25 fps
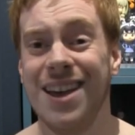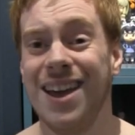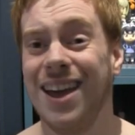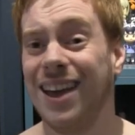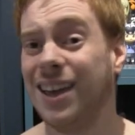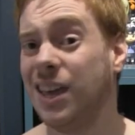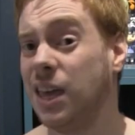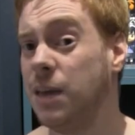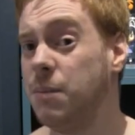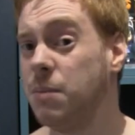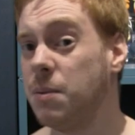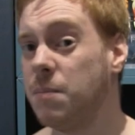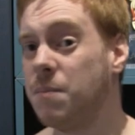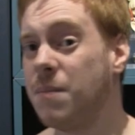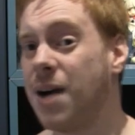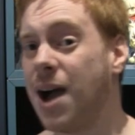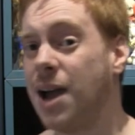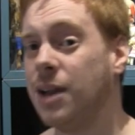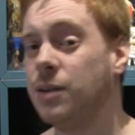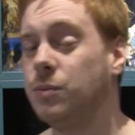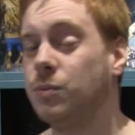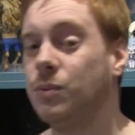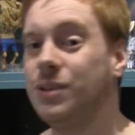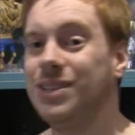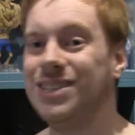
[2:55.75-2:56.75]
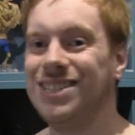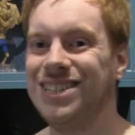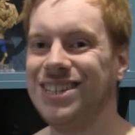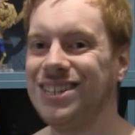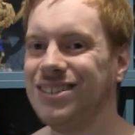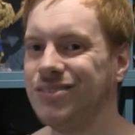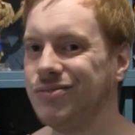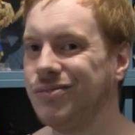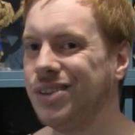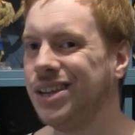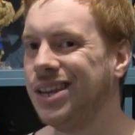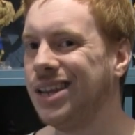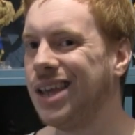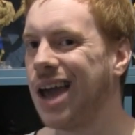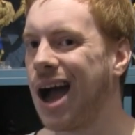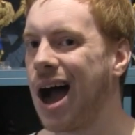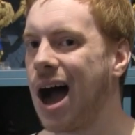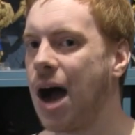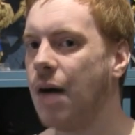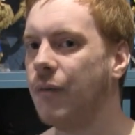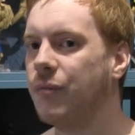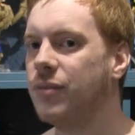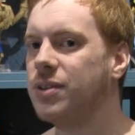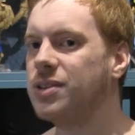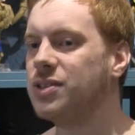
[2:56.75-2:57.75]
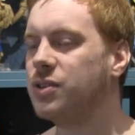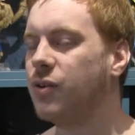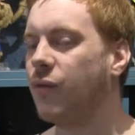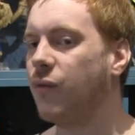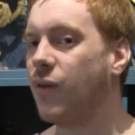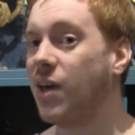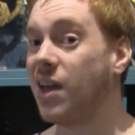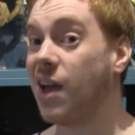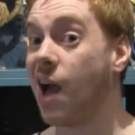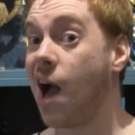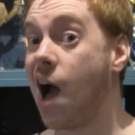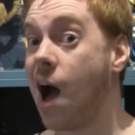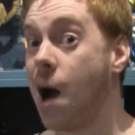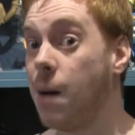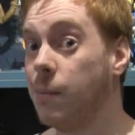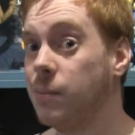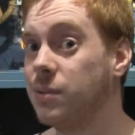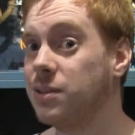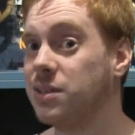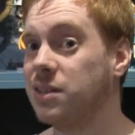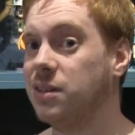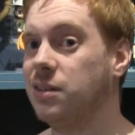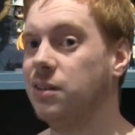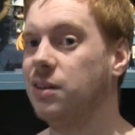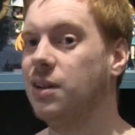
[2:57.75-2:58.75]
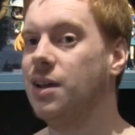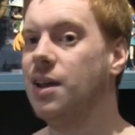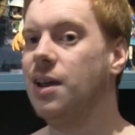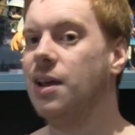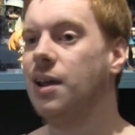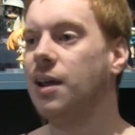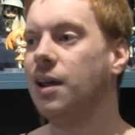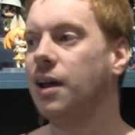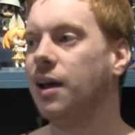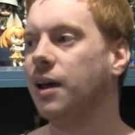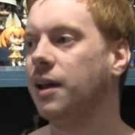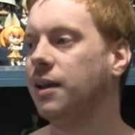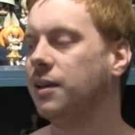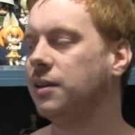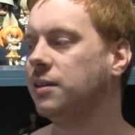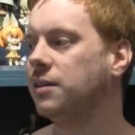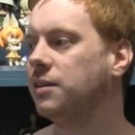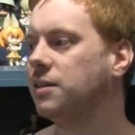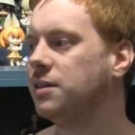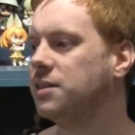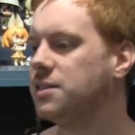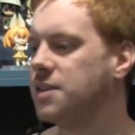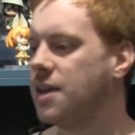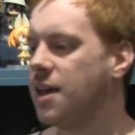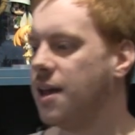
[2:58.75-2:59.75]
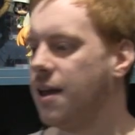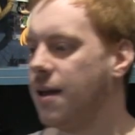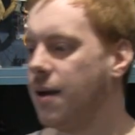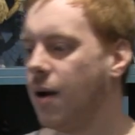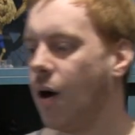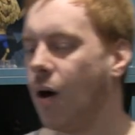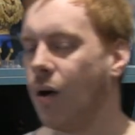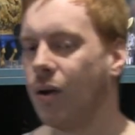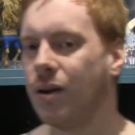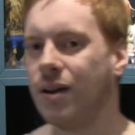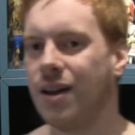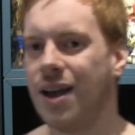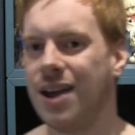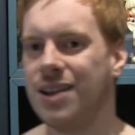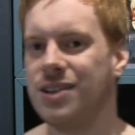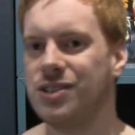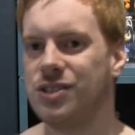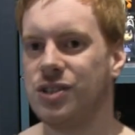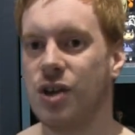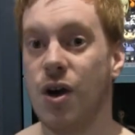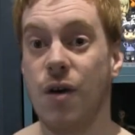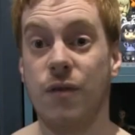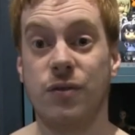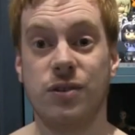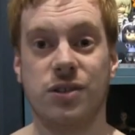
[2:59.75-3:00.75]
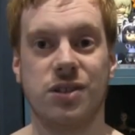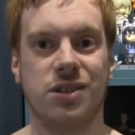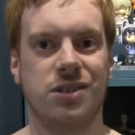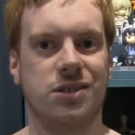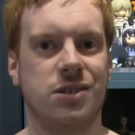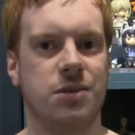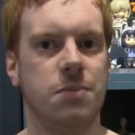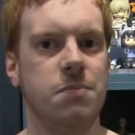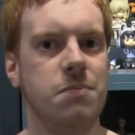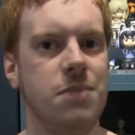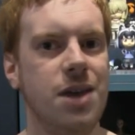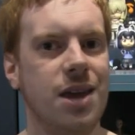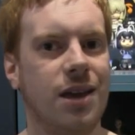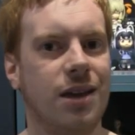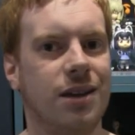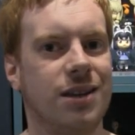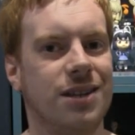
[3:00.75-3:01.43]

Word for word: and keep in mind we didn't really have the stuff like Amazon and online services to make